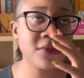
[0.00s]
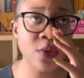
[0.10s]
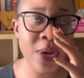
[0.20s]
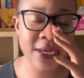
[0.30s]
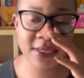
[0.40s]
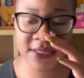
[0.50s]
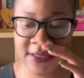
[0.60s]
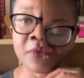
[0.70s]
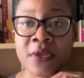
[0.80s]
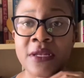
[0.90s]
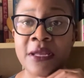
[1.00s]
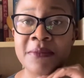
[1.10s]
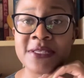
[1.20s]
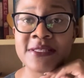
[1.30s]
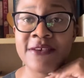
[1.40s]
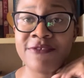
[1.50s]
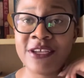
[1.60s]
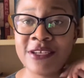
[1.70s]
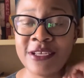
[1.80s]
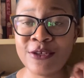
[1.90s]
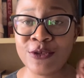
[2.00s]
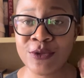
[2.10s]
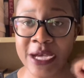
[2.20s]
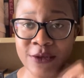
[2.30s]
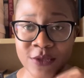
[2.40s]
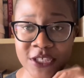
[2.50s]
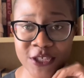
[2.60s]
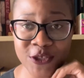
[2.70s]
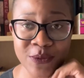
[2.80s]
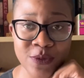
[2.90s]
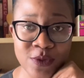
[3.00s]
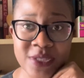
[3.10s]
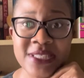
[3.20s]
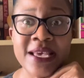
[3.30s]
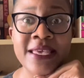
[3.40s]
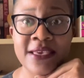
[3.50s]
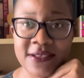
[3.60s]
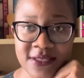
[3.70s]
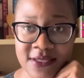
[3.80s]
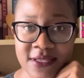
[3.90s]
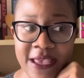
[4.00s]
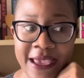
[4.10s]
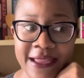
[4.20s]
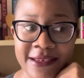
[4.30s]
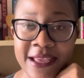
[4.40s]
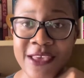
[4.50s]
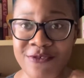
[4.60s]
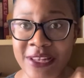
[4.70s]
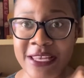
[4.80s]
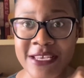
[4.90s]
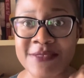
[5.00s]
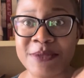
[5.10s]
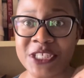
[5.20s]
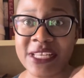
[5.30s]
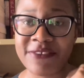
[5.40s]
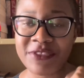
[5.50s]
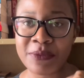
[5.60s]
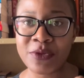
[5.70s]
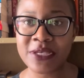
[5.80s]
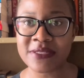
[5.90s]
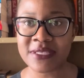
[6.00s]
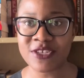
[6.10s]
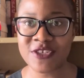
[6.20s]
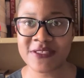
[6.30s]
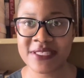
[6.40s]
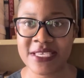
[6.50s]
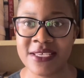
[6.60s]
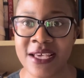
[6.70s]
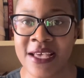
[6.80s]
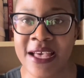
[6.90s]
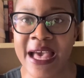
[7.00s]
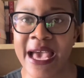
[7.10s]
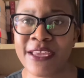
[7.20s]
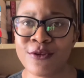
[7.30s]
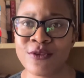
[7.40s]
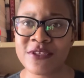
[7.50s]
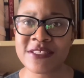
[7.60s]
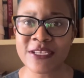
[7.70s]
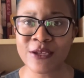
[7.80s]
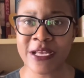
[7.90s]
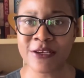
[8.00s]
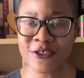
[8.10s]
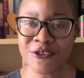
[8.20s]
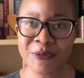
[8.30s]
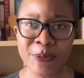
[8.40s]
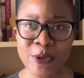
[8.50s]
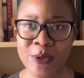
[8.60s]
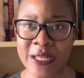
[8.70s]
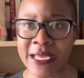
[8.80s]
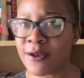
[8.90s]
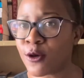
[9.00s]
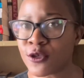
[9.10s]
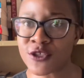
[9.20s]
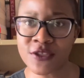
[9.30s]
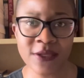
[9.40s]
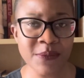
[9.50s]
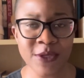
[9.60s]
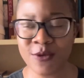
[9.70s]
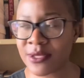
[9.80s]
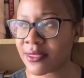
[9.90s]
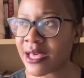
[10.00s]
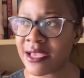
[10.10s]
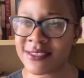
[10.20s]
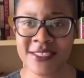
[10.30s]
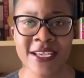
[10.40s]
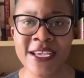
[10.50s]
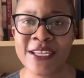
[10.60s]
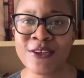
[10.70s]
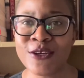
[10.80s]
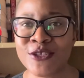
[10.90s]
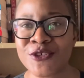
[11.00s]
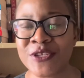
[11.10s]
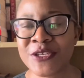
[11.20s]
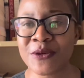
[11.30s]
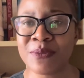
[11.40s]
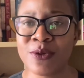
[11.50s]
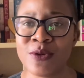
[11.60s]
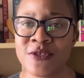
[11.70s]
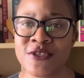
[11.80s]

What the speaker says: Works. Number 7, do you annotate your books? Yes, and heavily, especially if the book is interesting. I know there's a lot of people who are like, no, you shouldn't be doing that. Don't ruin your books.